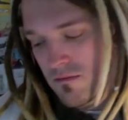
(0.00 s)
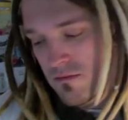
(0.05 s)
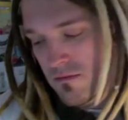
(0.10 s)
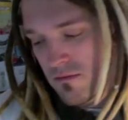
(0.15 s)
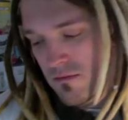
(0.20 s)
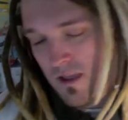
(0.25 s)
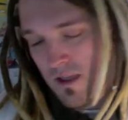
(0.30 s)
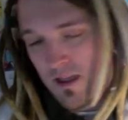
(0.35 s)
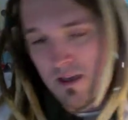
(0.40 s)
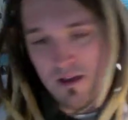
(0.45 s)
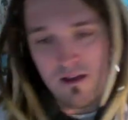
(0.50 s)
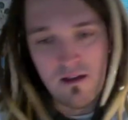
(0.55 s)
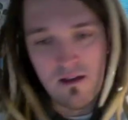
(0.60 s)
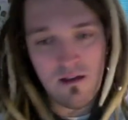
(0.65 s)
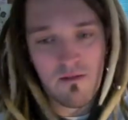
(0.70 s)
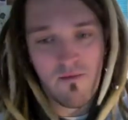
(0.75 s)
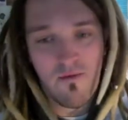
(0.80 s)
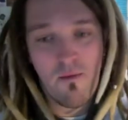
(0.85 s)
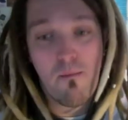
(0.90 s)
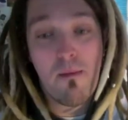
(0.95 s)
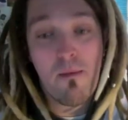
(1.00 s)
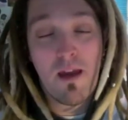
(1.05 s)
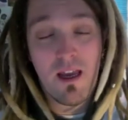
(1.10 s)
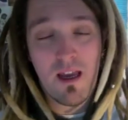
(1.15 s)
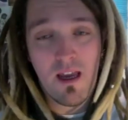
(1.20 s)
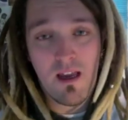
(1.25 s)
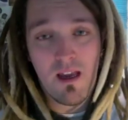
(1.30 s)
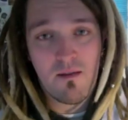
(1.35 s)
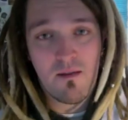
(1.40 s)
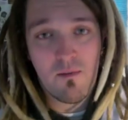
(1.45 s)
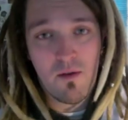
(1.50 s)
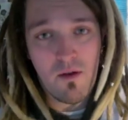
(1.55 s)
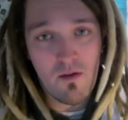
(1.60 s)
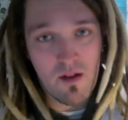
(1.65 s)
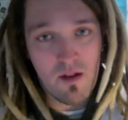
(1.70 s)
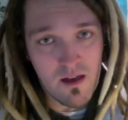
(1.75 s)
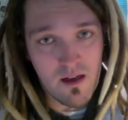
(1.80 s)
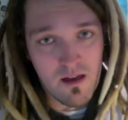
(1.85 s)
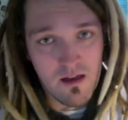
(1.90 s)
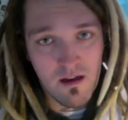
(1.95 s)
this is, for me, it's purely
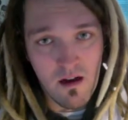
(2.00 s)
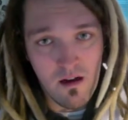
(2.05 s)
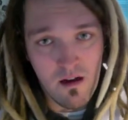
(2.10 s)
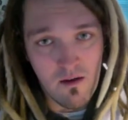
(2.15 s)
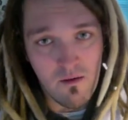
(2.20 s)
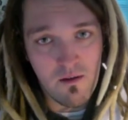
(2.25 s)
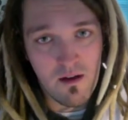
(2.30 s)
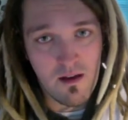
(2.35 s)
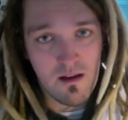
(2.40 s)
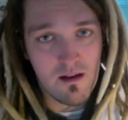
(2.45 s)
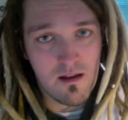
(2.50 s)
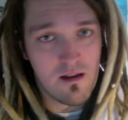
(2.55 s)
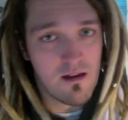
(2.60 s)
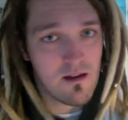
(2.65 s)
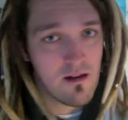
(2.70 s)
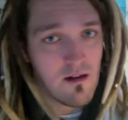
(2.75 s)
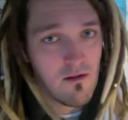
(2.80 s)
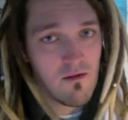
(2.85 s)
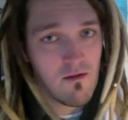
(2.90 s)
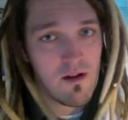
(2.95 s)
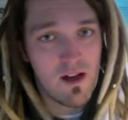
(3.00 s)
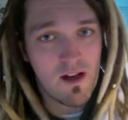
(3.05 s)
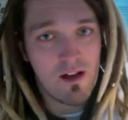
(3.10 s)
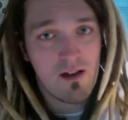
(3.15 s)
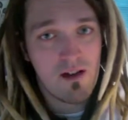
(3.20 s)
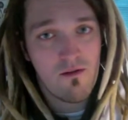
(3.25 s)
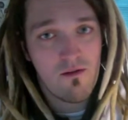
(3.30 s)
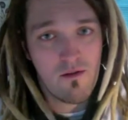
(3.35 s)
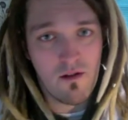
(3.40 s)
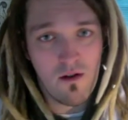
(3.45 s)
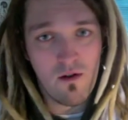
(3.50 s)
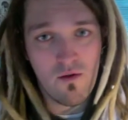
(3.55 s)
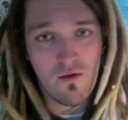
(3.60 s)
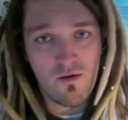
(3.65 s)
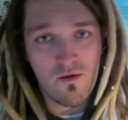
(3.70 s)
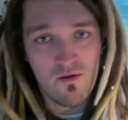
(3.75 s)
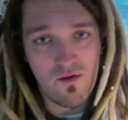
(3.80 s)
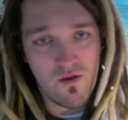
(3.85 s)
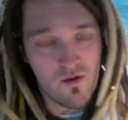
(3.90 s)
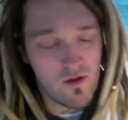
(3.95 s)
a style thing. This is not a religious or a
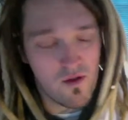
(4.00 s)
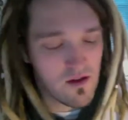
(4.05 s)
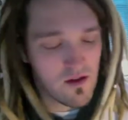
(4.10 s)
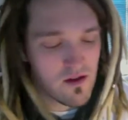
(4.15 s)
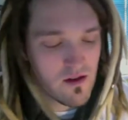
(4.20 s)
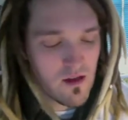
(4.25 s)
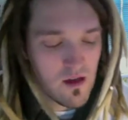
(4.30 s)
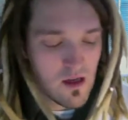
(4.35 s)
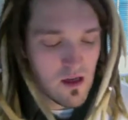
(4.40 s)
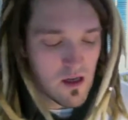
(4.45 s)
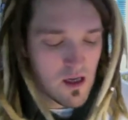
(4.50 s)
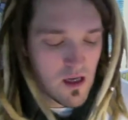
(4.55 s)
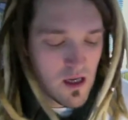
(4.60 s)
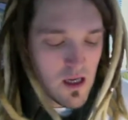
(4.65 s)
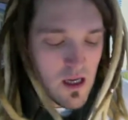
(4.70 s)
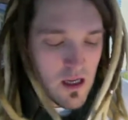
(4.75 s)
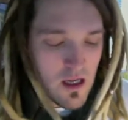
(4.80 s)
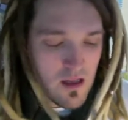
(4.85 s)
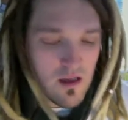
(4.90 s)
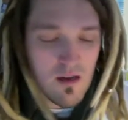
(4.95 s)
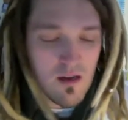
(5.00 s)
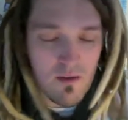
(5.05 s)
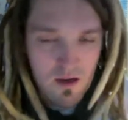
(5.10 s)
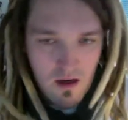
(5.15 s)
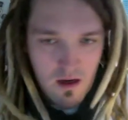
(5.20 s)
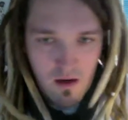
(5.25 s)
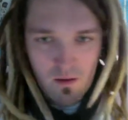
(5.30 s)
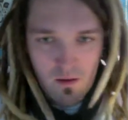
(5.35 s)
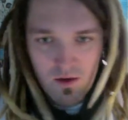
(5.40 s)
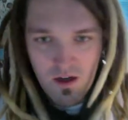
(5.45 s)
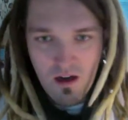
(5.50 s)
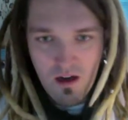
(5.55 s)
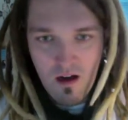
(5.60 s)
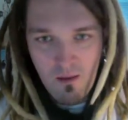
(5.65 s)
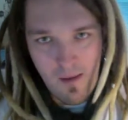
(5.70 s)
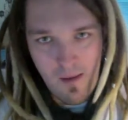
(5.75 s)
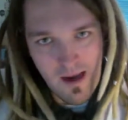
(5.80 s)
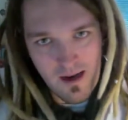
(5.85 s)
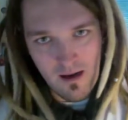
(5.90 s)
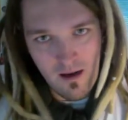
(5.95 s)
cultural choice. In terms of culture,
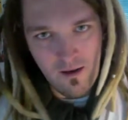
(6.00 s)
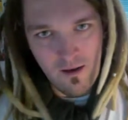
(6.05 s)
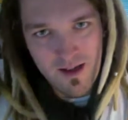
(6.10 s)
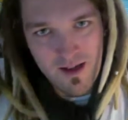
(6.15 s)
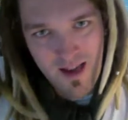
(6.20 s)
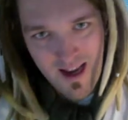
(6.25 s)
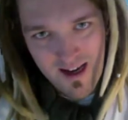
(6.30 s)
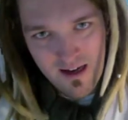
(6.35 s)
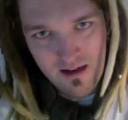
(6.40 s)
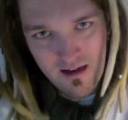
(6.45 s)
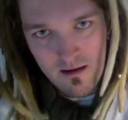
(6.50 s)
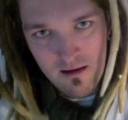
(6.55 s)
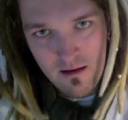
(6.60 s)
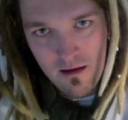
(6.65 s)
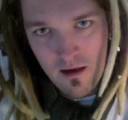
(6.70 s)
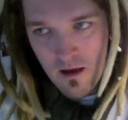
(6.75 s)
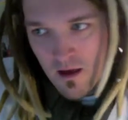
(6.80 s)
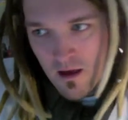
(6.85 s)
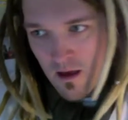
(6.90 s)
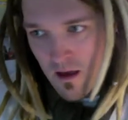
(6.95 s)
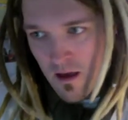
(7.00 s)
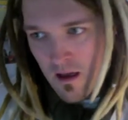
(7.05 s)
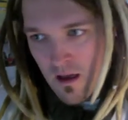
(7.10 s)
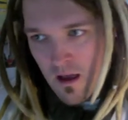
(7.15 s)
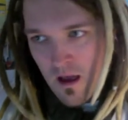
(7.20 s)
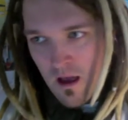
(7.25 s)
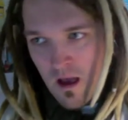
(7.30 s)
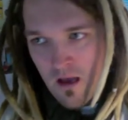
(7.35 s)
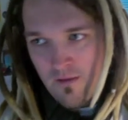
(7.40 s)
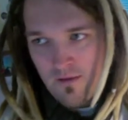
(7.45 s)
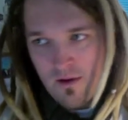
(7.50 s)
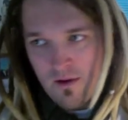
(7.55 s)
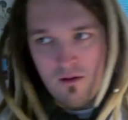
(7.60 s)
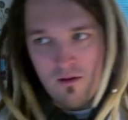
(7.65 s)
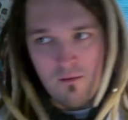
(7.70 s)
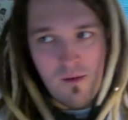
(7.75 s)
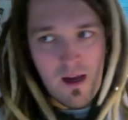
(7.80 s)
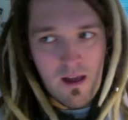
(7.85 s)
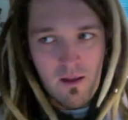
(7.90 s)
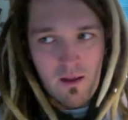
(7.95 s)
I'm Anglo-Saxon. If you
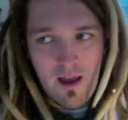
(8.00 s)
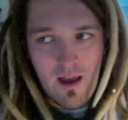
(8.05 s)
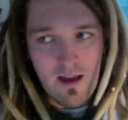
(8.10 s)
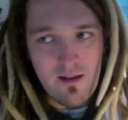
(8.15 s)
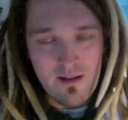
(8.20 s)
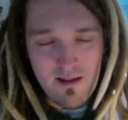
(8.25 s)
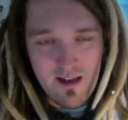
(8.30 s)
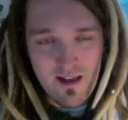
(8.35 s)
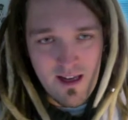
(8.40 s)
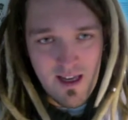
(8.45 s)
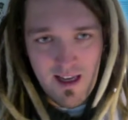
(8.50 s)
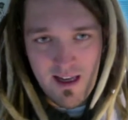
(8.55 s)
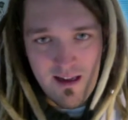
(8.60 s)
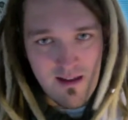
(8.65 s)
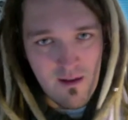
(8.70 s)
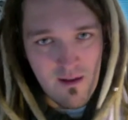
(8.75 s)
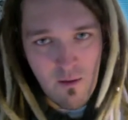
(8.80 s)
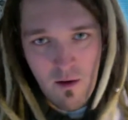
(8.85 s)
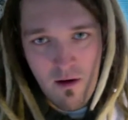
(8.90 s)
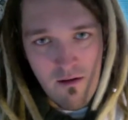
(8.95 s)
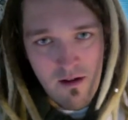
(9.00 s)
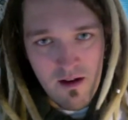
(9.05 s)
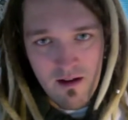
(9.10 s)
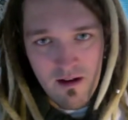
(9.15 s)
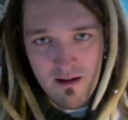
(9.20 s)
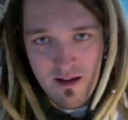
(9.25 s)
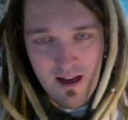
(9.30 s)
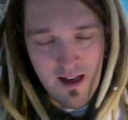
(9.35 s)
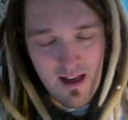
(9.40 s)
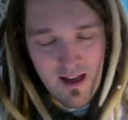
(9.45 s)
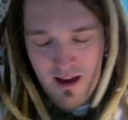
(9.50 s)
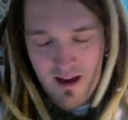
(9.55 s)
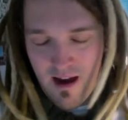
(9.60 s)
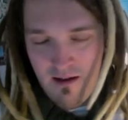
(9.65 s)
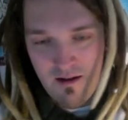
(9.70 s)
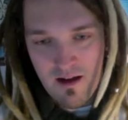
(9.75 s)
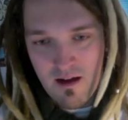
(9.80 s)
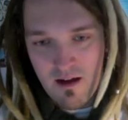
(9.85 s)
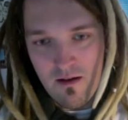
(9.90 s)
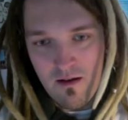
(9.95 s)
look back thousands of years, the warriors, they didn't
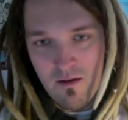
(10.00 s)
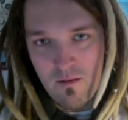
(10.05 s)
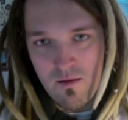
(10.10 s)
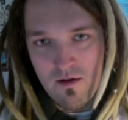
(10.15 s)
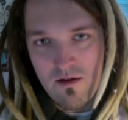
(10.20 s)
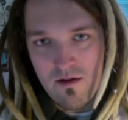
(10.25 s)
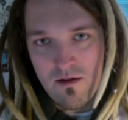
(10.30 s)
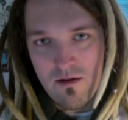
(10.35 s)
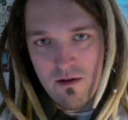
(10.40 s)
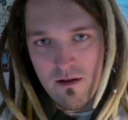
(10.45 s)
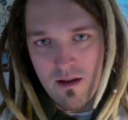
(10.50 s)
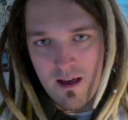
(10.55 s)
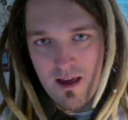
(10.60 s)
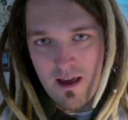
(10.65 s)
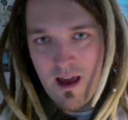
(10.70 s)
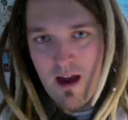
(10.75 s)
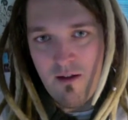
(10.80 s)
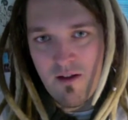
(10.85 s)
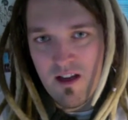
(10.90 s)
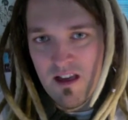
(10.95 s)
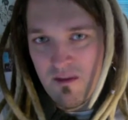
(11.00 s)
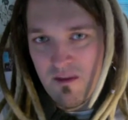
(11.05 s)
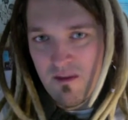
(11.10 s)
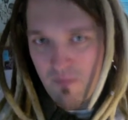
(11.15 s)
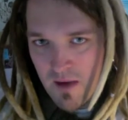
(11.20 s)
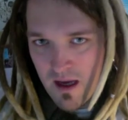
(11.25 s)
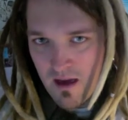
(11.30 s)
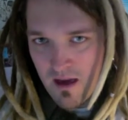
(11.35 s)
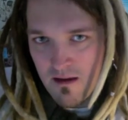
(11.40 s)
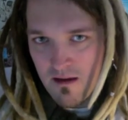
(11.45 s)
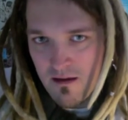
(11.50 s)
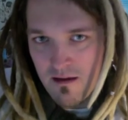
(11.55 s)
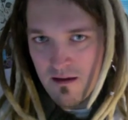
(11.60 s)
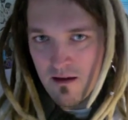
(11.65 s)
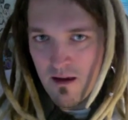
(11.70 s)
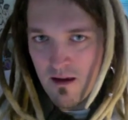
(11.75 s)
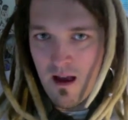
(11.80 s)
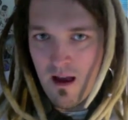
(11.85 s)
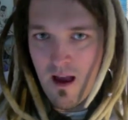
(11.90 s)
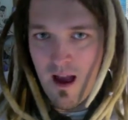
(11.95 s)
carry combs. They carried
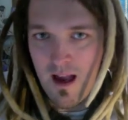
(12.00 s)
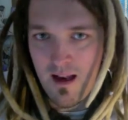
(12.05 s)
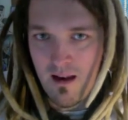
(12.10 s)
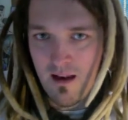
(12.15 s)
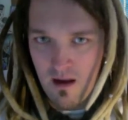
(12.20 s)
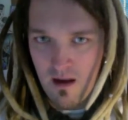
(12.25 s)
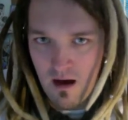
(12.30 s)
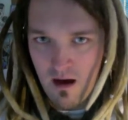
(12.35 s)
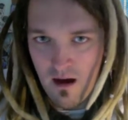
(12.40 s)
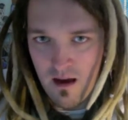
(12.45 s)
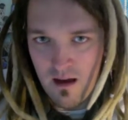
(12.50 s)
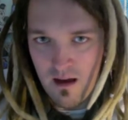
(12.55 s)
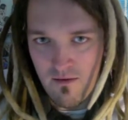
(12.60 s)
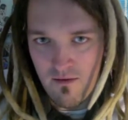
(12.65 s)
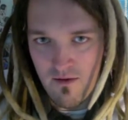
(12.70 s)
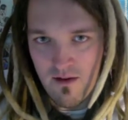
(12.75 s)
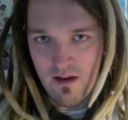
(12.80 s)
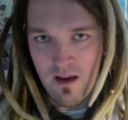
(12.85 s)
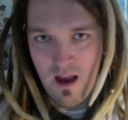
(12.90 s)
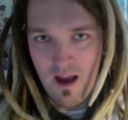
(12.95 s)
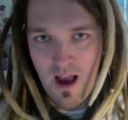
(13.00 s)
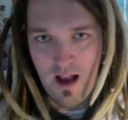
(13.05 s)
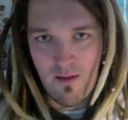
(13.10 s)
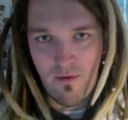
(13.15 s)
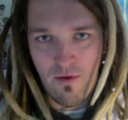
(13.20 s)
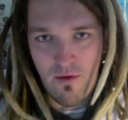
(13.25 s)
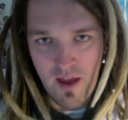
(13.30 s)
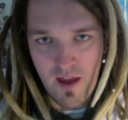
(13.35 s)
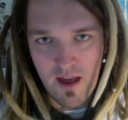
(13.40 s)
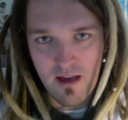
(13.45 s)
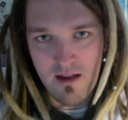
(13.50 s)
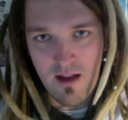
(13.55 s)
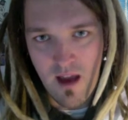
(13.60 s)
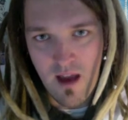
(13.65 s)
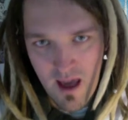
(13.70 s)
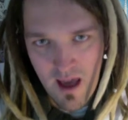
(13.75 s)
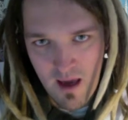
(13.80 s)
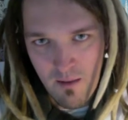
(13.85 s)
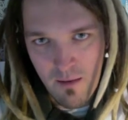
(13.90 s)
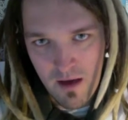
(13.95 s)
spears and knives and things
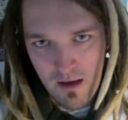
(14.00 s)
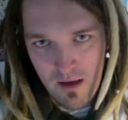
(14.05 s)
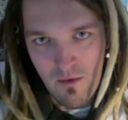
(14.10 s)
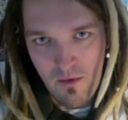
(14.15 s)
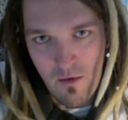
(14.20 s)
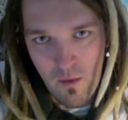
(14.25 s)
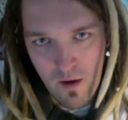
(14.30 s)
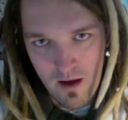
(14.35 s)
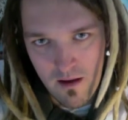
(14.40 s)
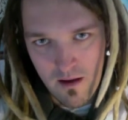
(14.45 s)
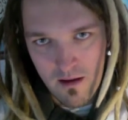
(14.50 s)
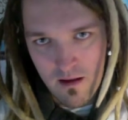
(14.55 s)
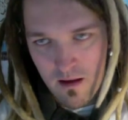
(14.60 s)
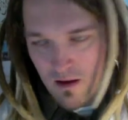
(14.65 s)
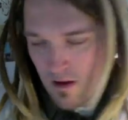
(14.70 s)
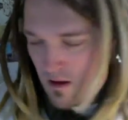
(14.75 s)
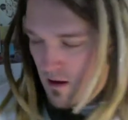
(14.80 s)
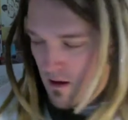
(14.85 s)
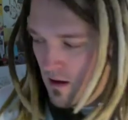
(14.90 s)
to hit people with,